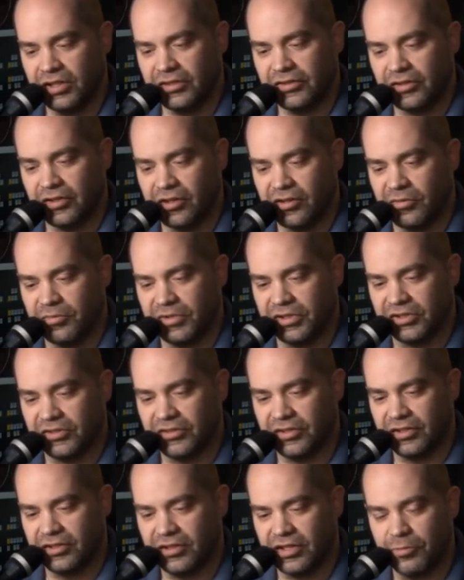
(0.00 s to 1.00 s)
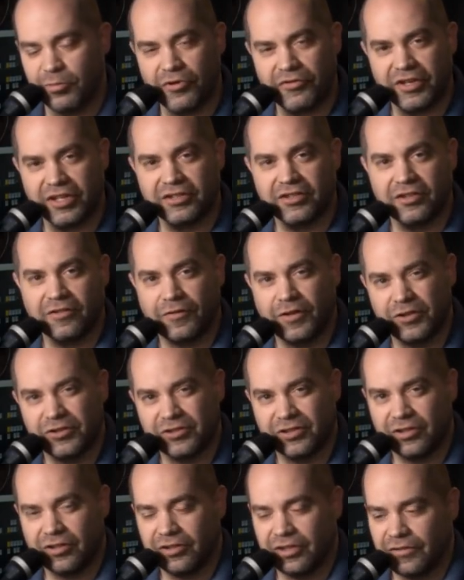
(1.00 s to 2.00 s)
So I mean, moving into the
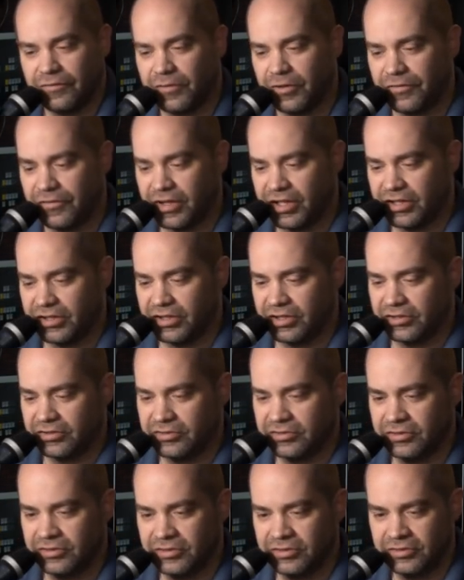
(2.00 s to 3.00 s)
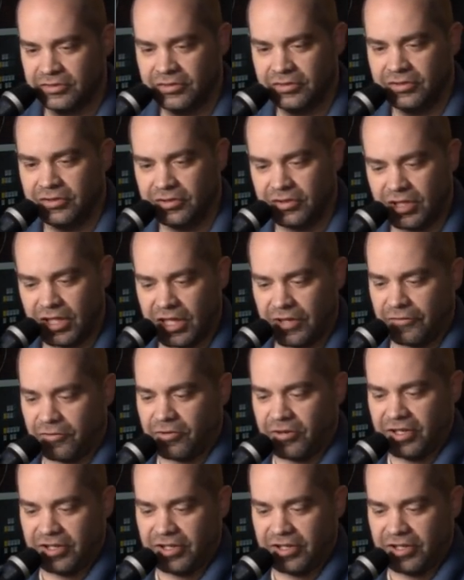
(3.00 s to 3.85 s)
future, if we find that. I have